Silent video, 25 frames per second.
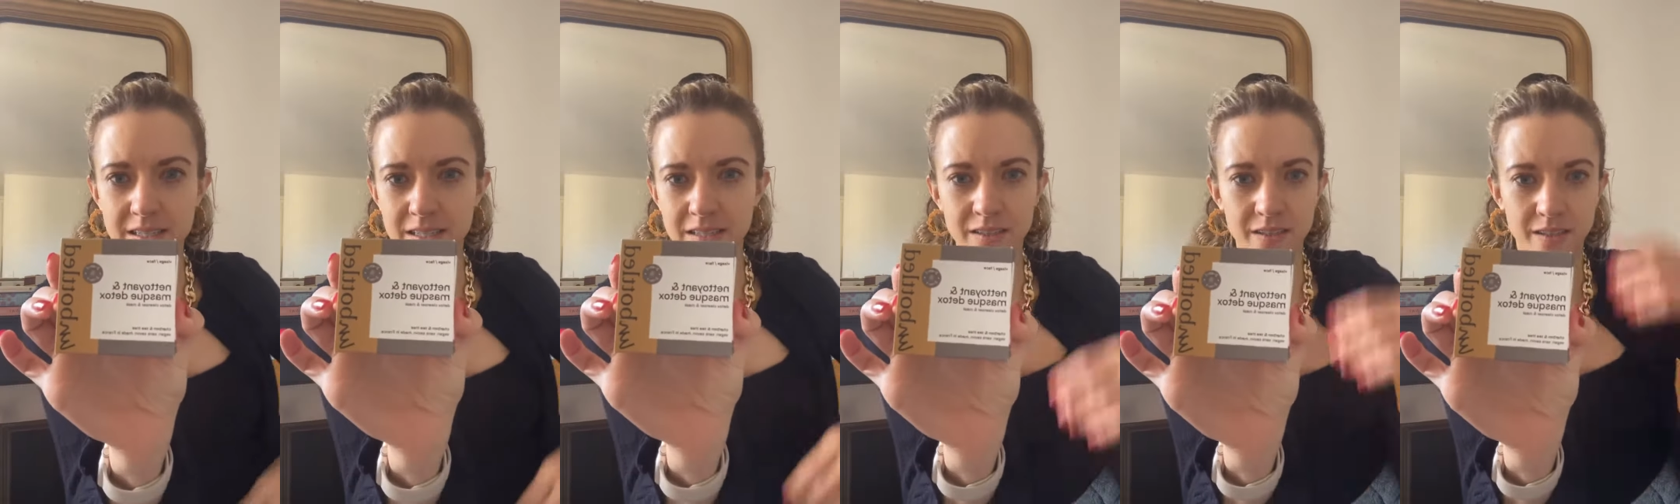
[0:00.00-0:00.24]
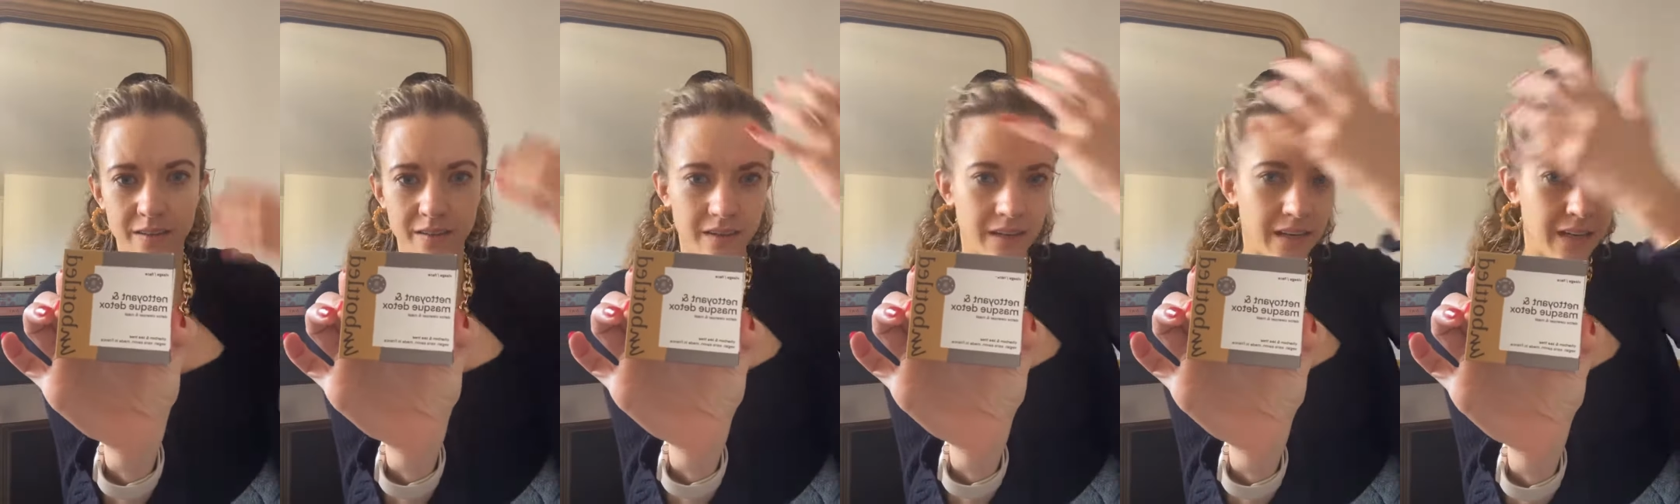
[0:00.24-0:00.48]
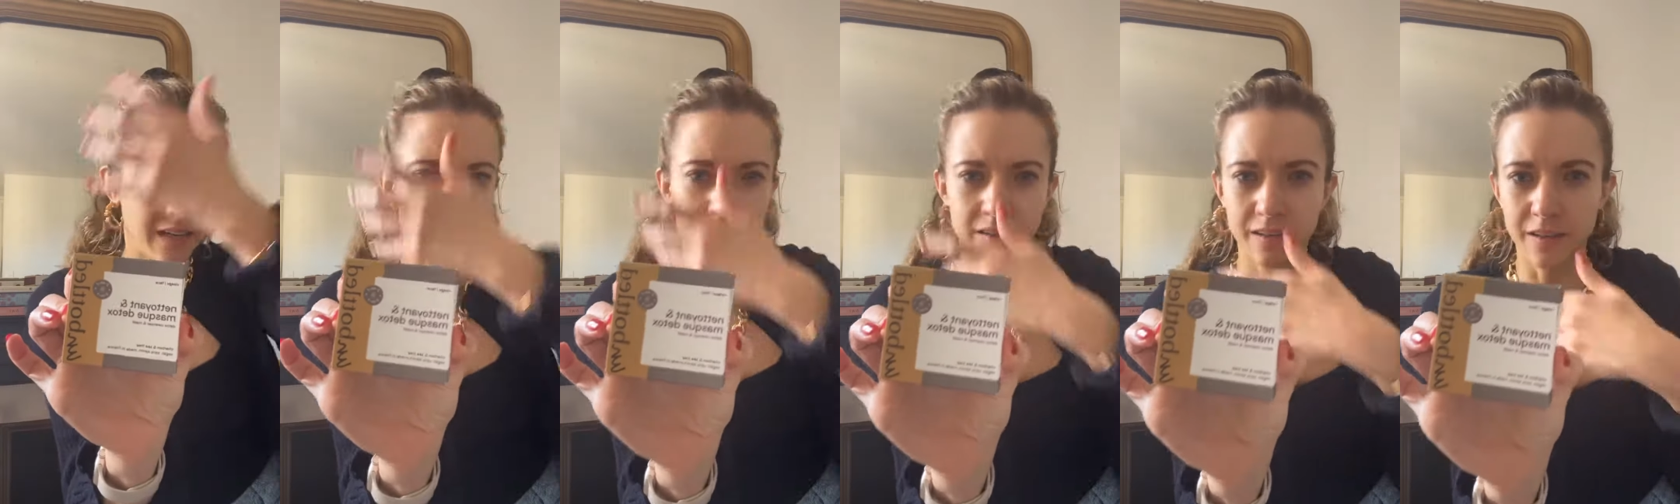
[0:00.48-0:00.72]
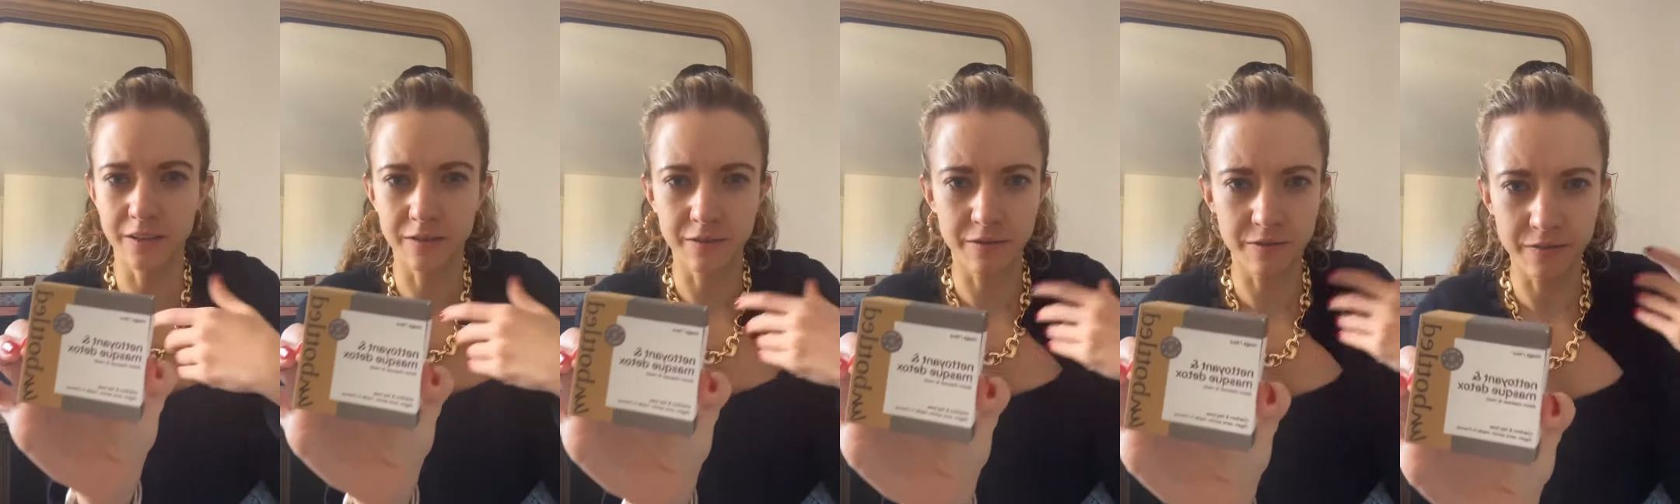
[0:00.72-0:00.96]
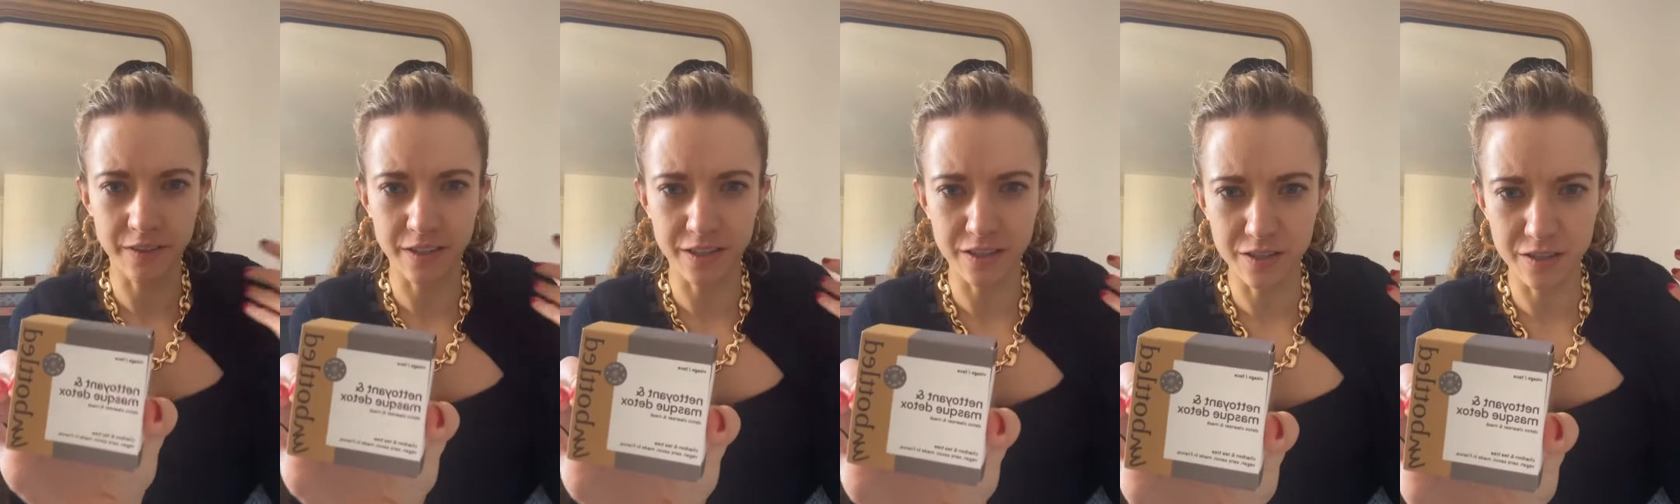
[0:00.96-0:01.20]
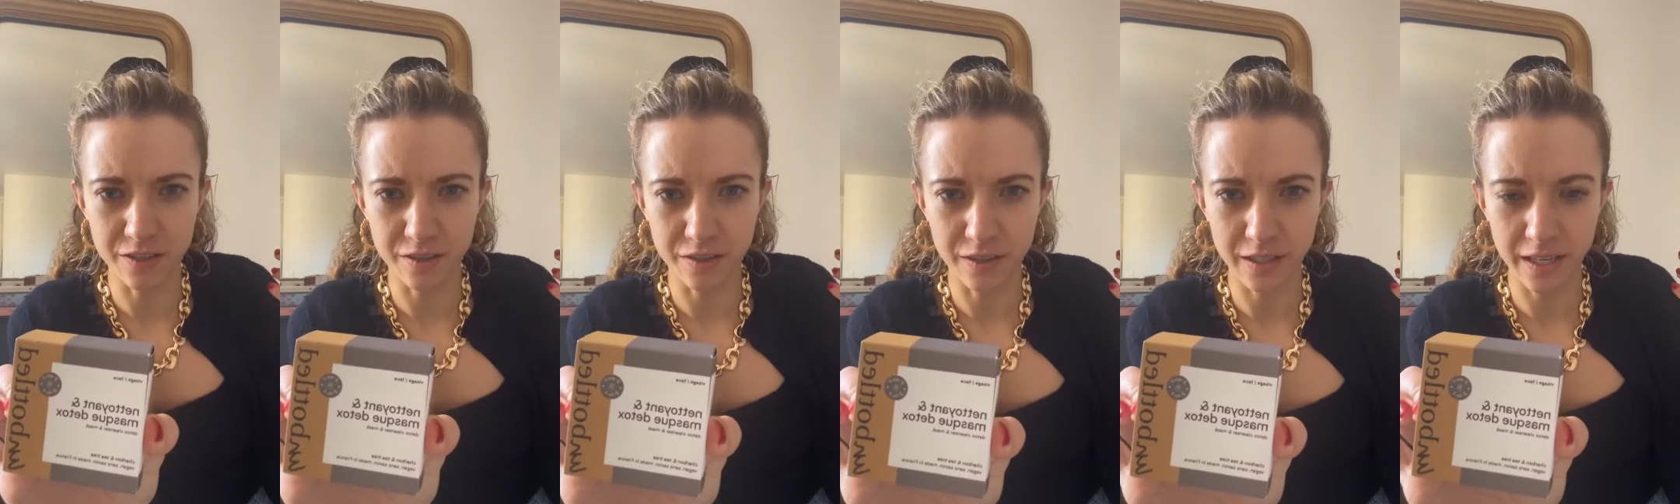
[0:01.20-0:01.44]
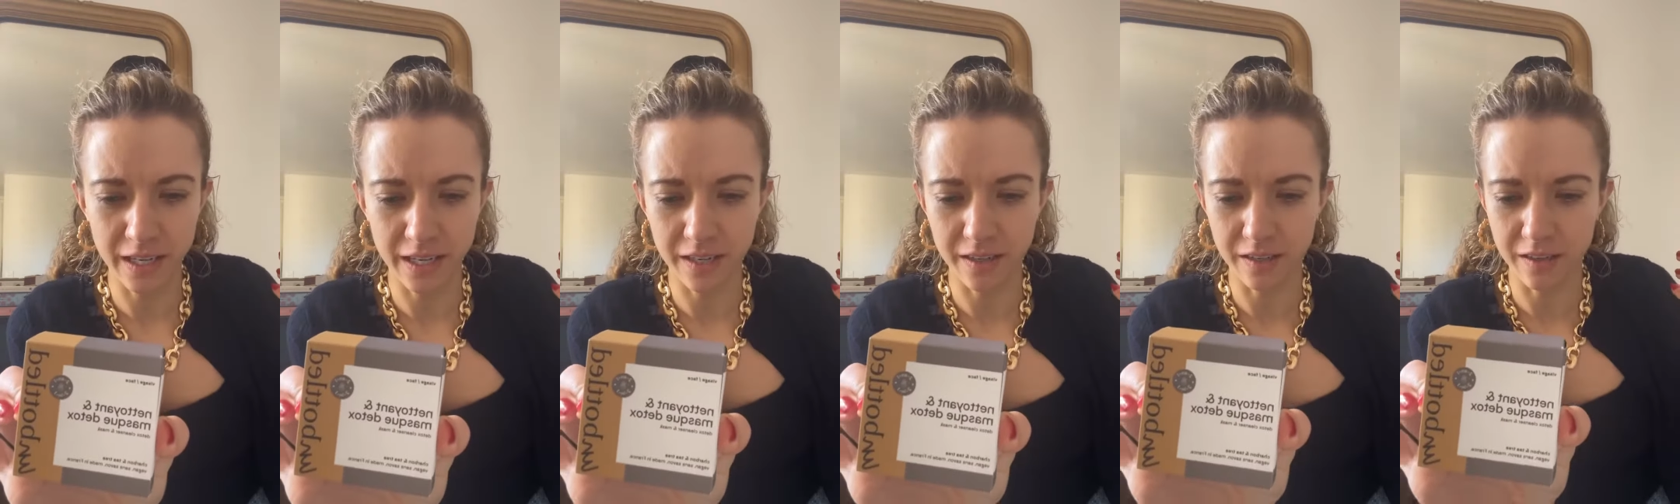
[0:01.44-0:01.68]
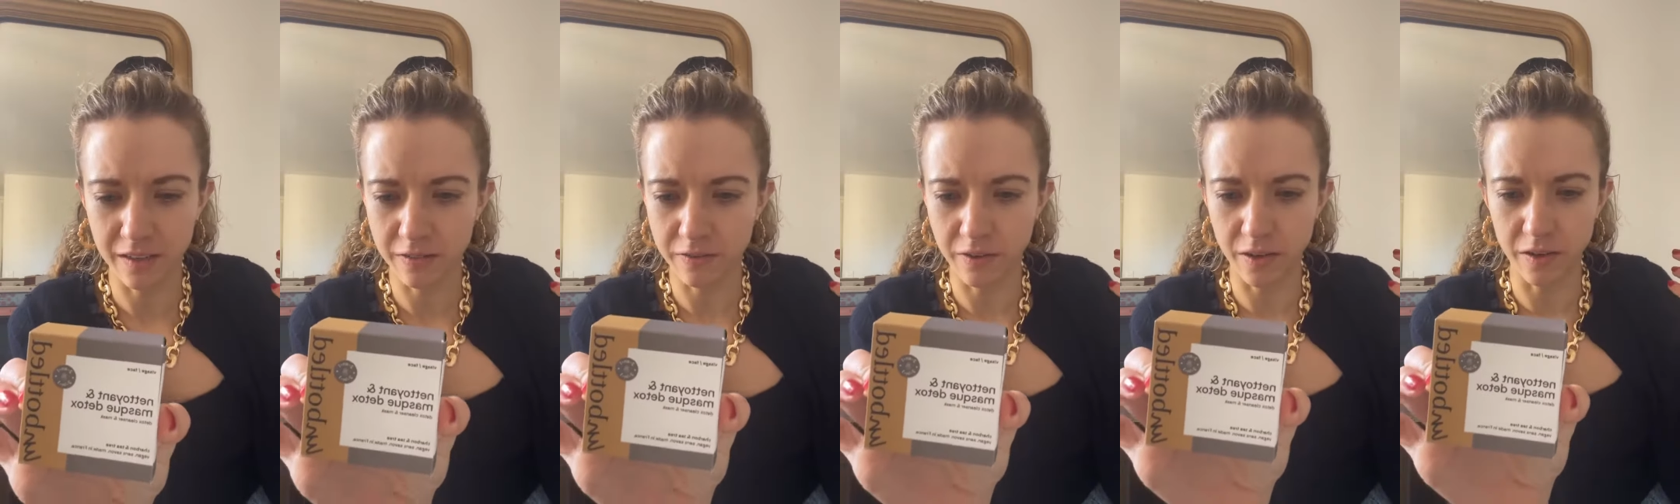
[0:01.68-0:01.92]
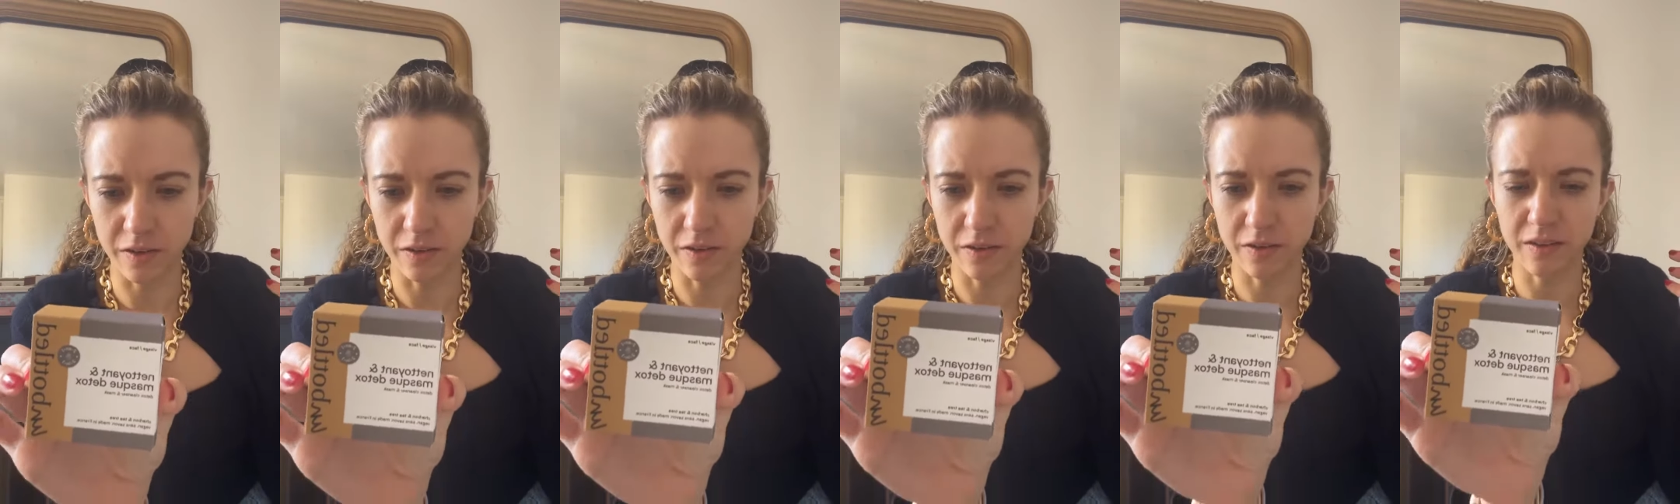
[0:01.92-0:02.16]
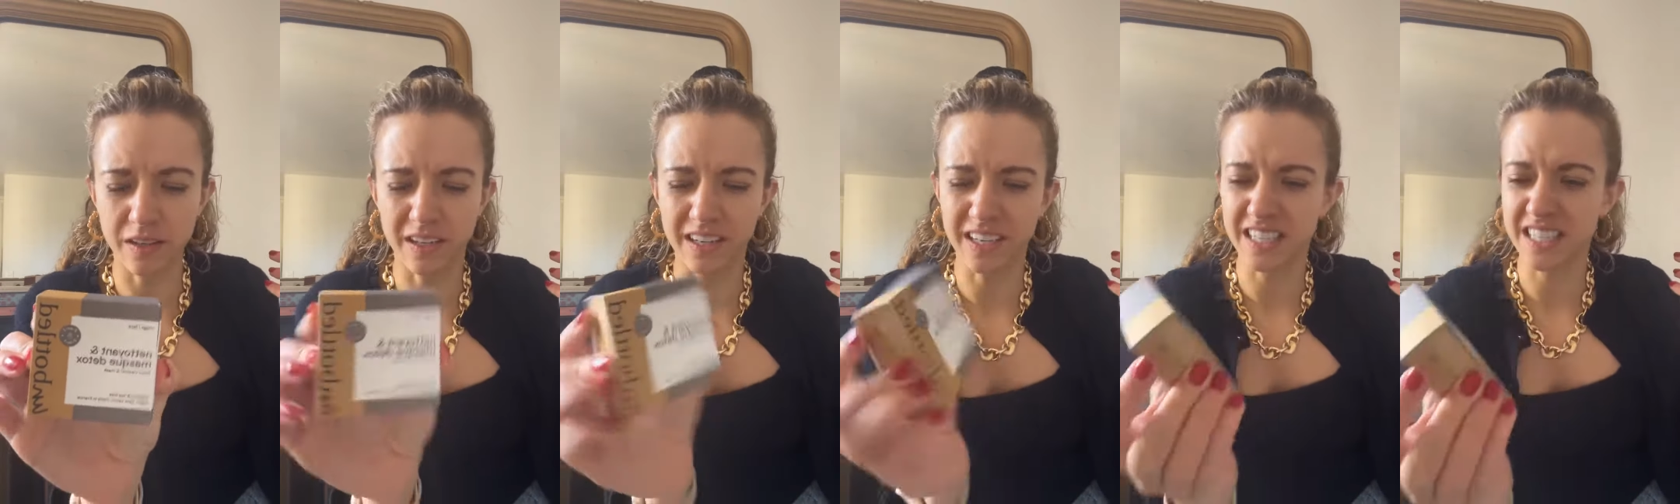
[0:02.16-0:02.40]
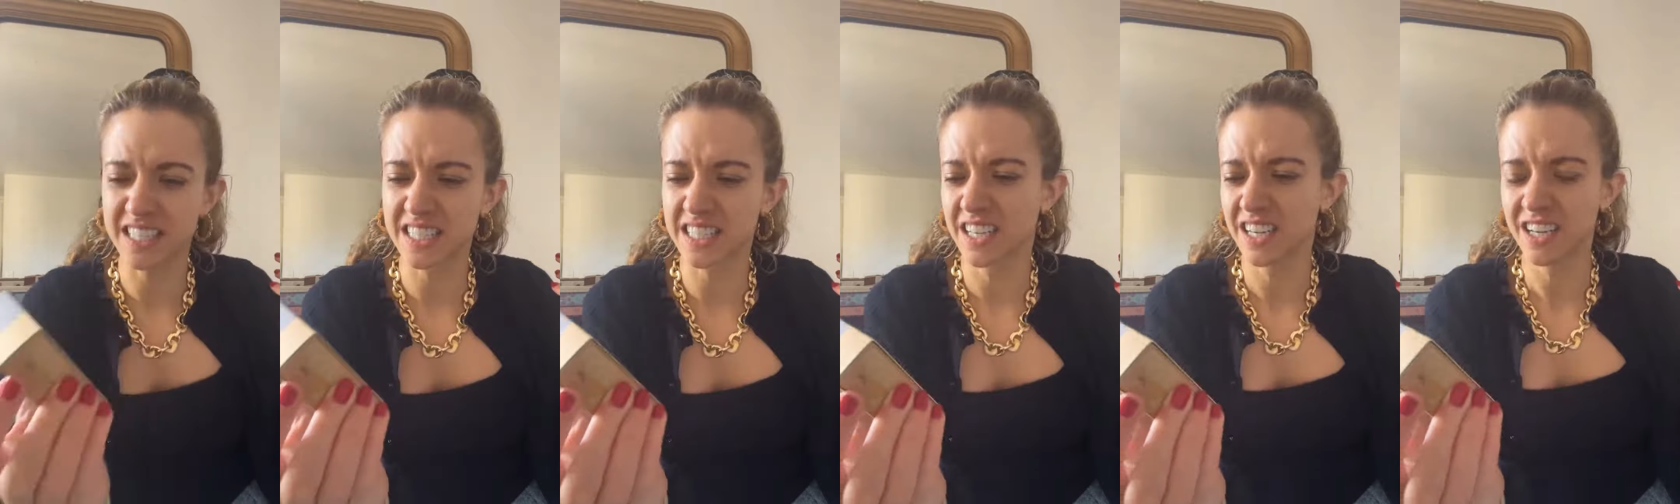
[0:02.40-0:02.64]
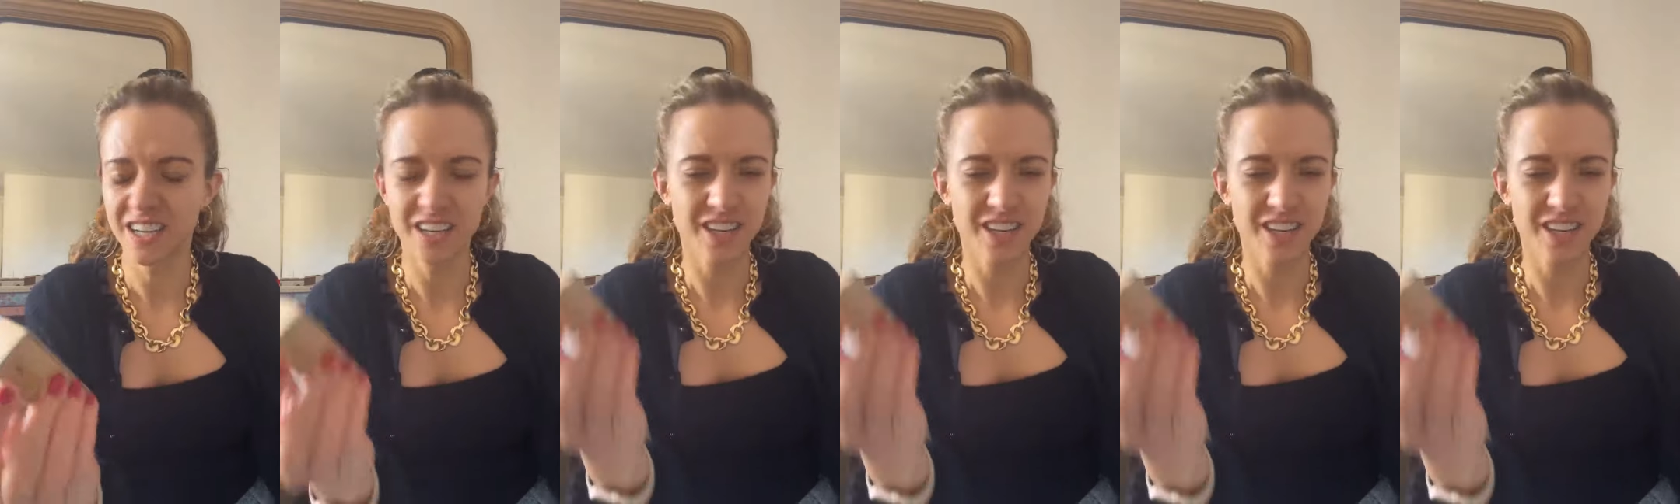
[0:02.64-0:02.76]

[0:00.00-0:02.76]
You know, I love facial care, all things.